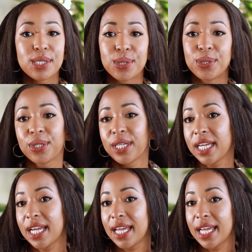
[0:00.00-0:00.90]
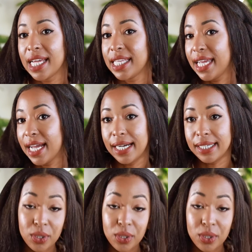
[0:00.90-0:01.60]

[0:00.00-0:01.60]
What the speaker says: So yeah,